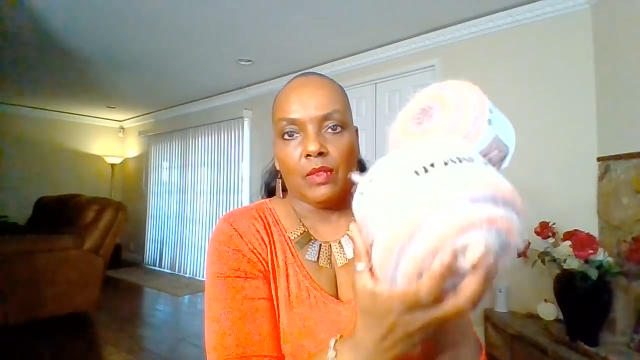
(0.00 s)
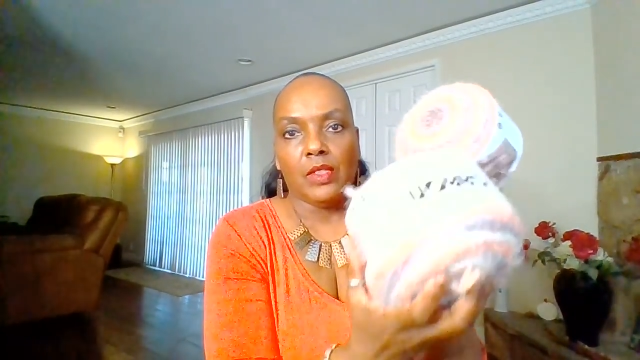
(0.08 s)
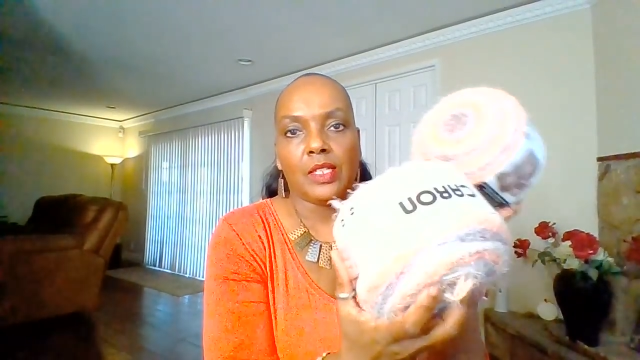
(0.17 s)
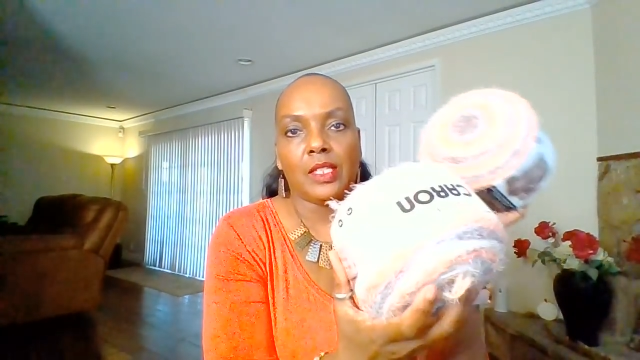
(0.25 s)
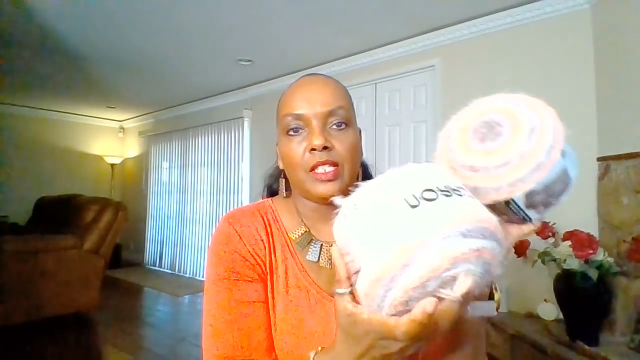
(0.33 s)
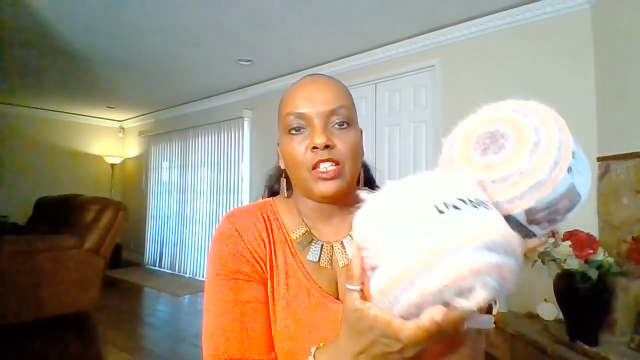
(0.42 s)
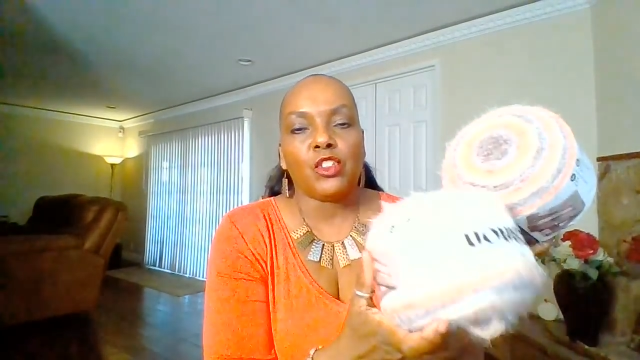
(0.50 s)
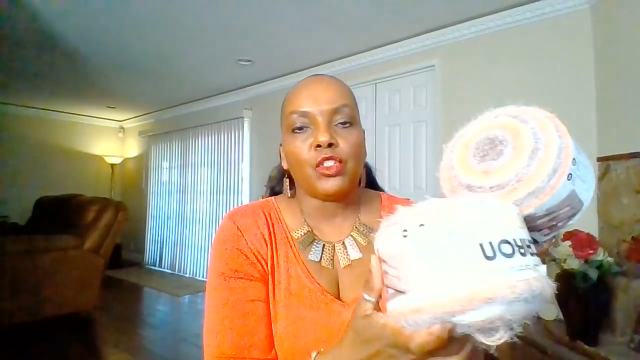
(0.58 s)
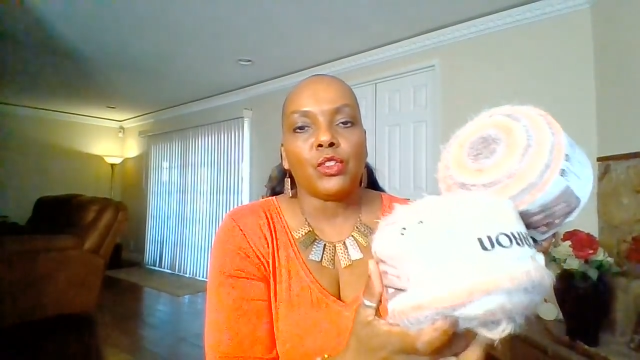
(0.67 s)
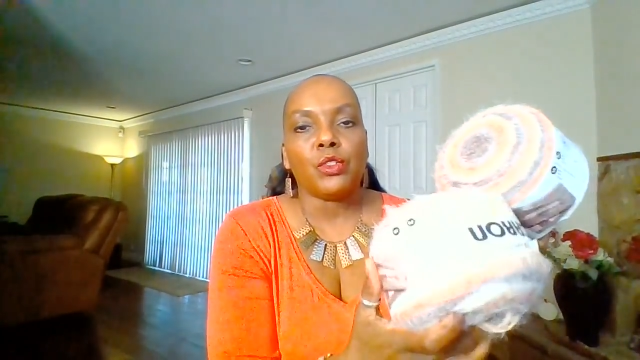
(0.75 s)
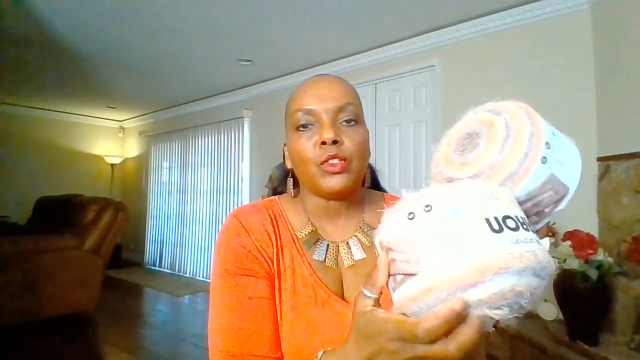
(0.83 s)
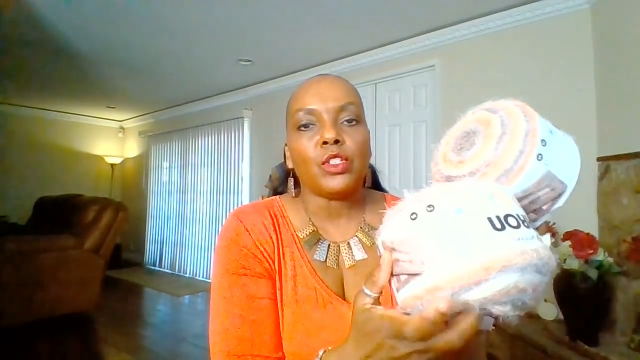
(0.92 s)
The
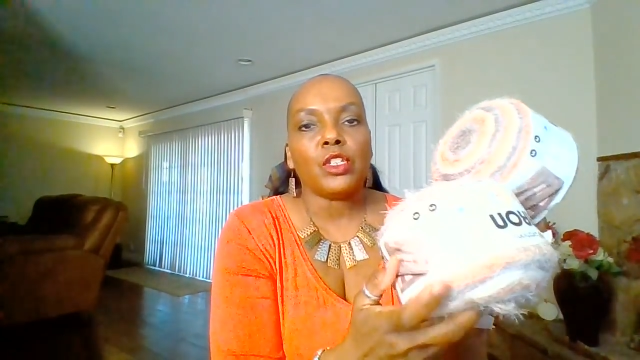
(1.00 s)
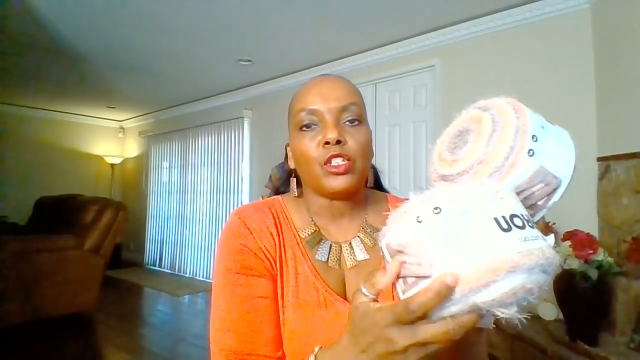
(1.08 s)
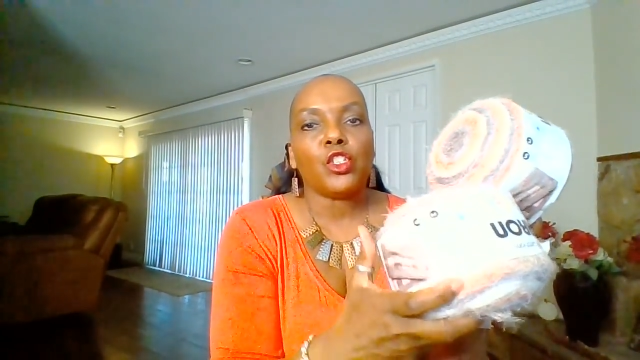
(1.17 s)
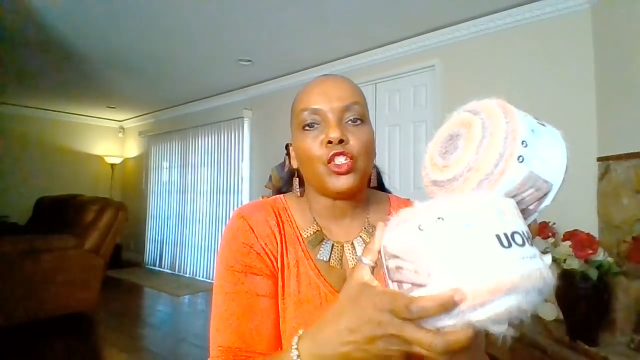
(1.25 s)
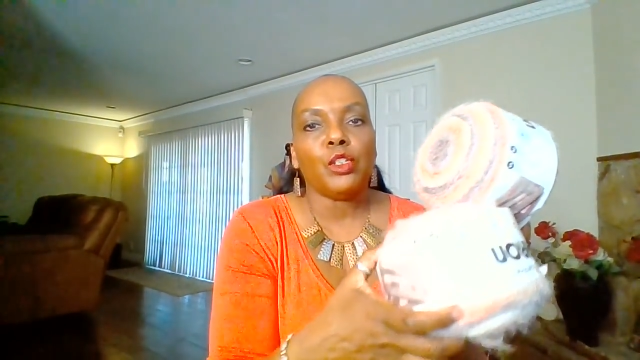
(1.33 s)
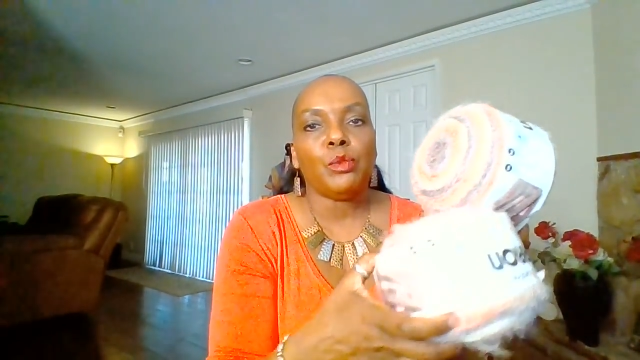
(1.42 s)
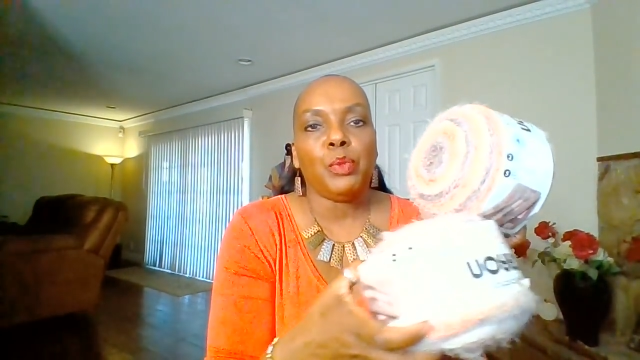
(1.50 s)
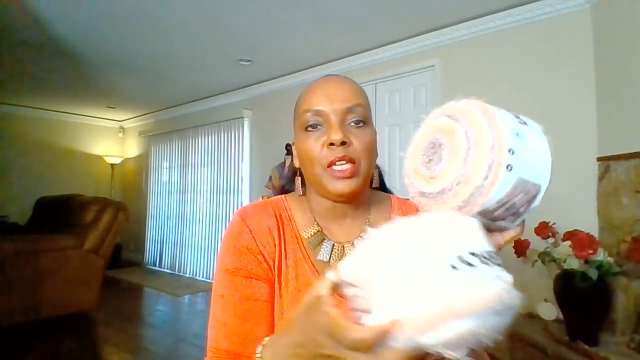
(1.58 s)
centers should